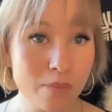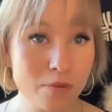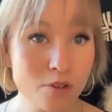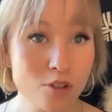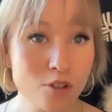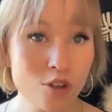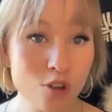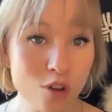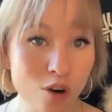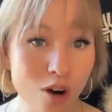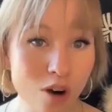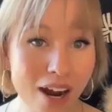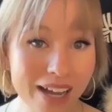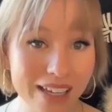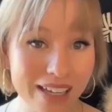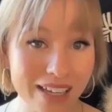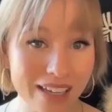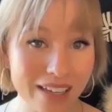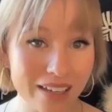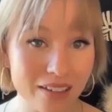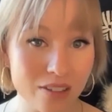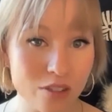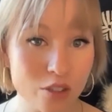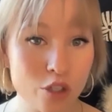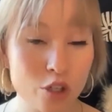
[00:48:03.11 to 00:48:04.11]

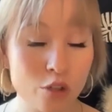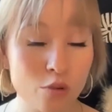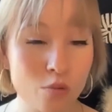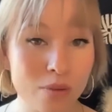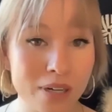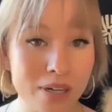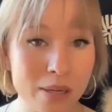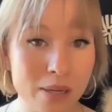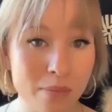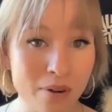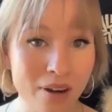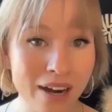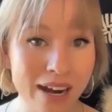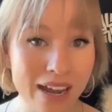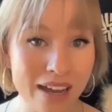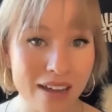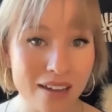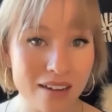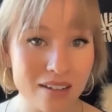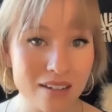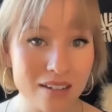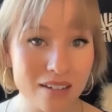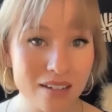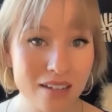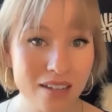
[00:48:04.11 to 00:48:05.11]
trying to rebrand
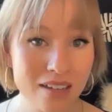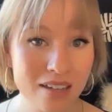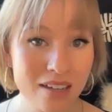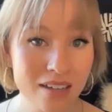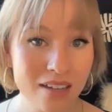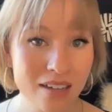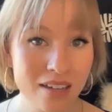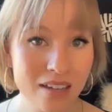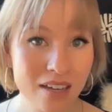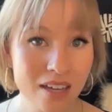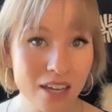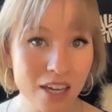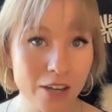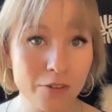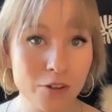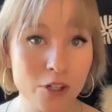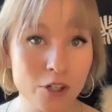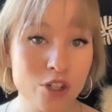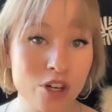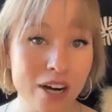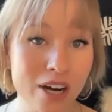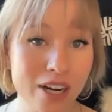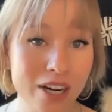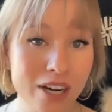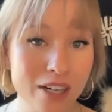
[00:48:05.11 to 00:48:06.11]
if you're
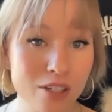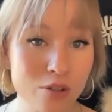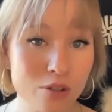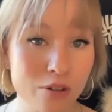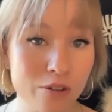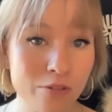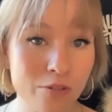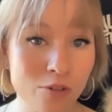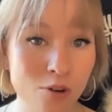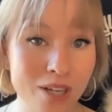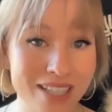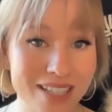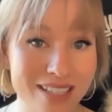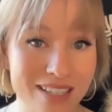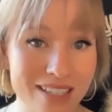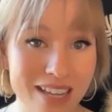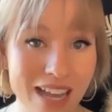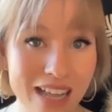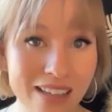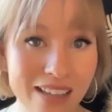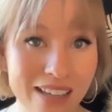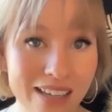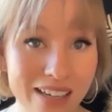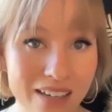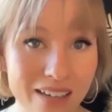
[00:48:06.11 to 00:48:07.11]
trying to avoid
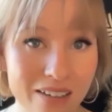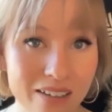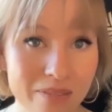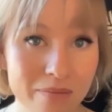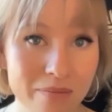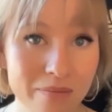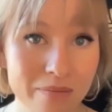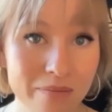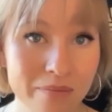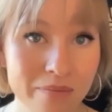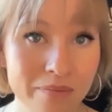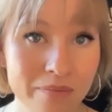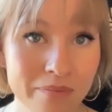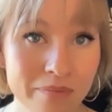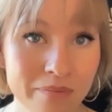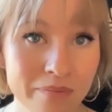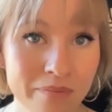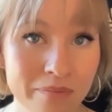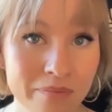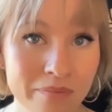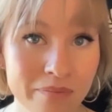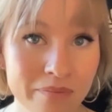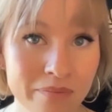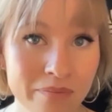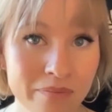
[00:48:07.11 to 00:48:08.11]
selling.
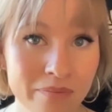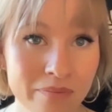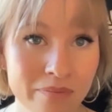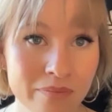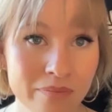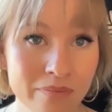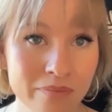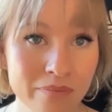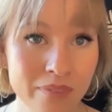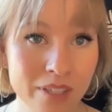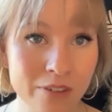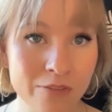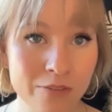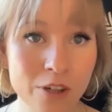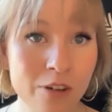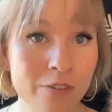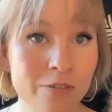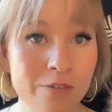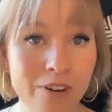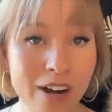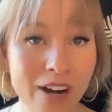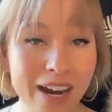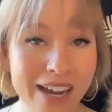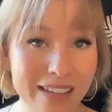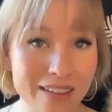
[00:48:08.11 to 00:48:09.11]
If you're
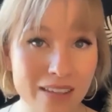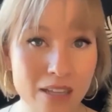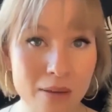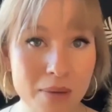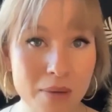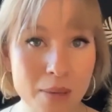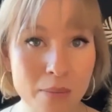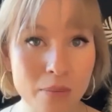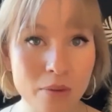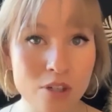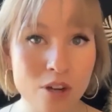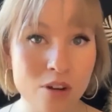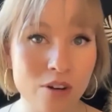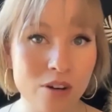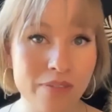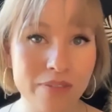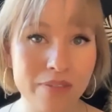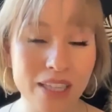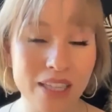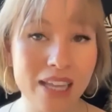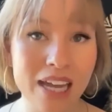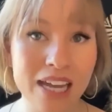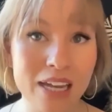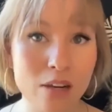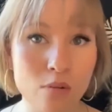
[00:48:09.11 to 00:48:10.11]
afraid that people don't even
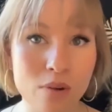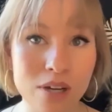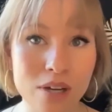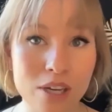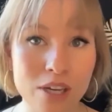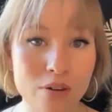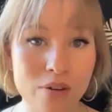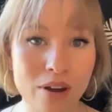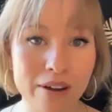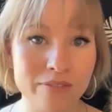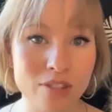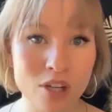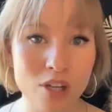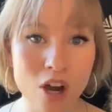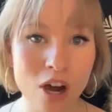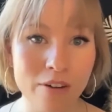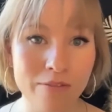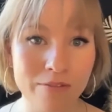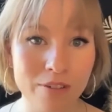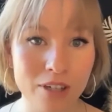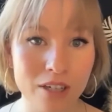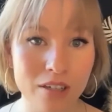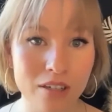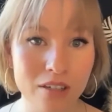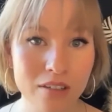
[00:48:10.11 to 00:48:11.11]
like what you have to
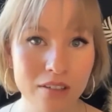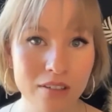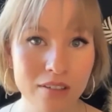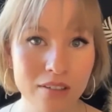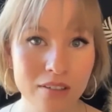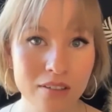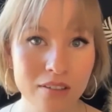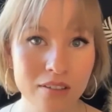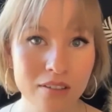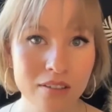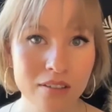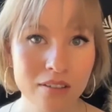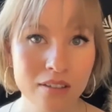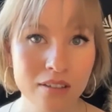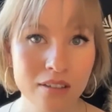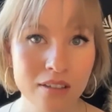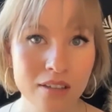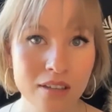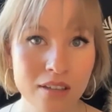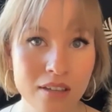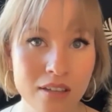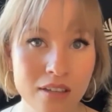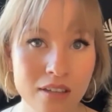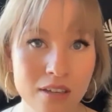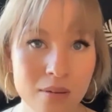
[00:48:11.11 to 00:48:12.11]
offer,
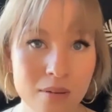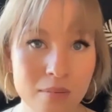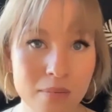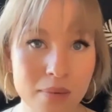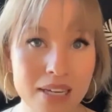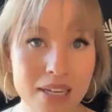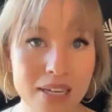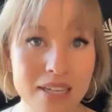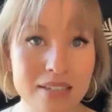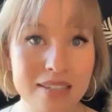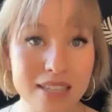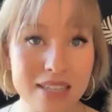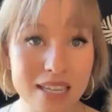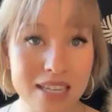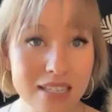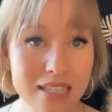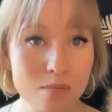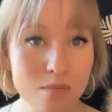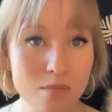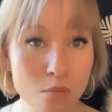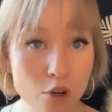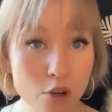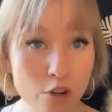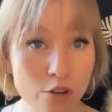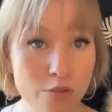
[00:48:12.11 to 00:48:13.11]
because these
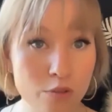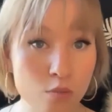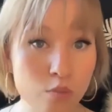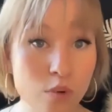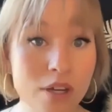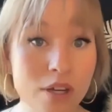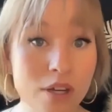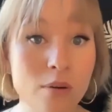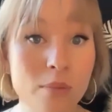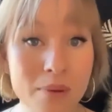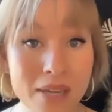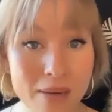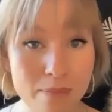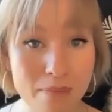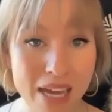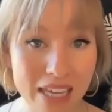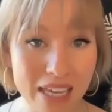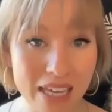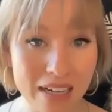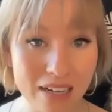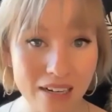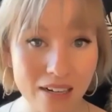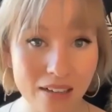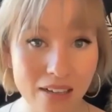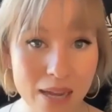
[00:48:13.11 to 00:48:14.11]
moves will be made
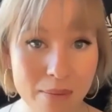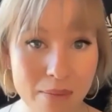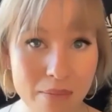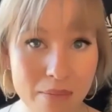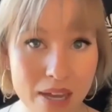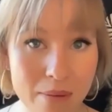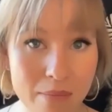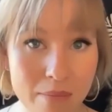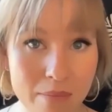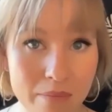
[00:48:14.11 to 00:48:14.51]
in alignment.